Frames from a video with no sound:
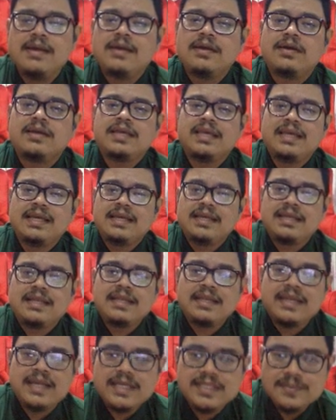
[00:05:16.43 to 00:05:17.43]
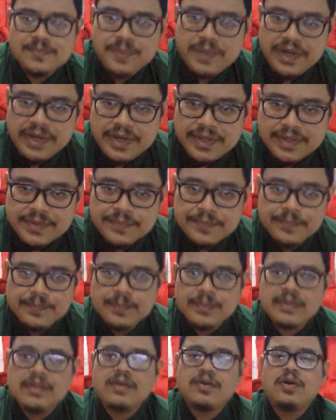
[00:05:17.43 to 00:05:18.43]
Okay, next part,
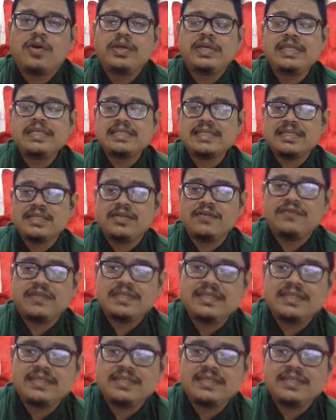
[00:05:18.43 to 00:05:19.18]
cohesion of the